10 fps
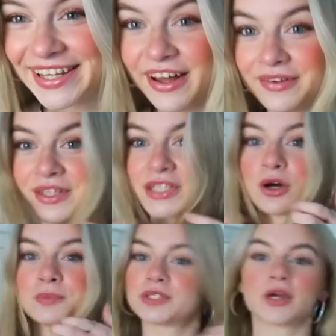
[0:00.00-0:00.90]
mean? I love this
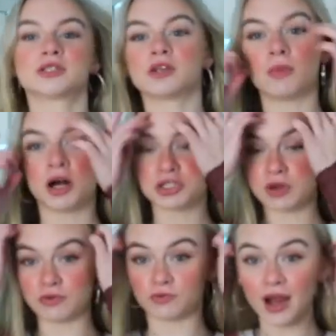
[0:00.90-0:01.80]
top so, so much.
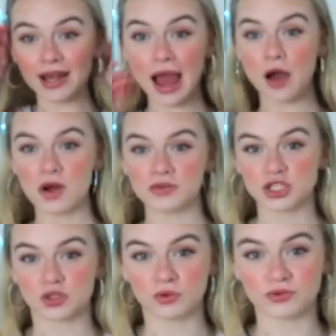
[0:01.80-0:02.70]
Like right now, I've
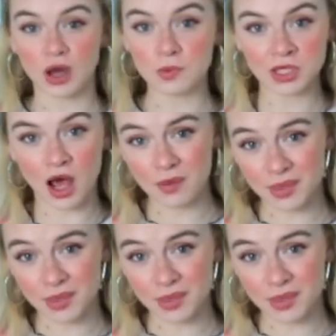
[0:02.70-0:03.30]
just sort of doubled it up